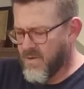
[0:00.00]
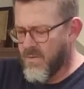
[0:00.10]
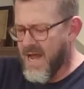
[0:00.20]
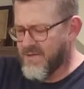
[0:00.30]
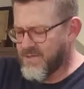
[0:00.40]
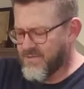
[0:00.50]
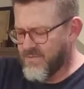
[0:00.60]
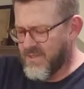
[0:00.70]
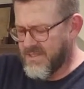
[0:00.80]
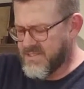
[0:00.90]
Wow, you can
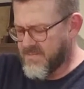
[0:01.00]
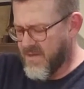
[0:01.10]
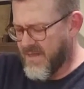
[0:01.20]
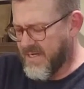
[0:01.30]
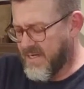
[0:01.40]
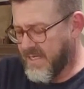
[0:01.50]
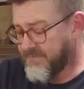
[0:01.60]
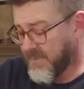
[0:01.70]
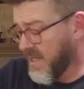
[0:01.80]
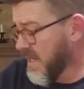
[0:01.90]
really smell that honey.
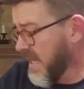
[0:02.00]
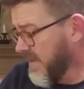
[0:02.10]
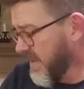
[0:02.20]
And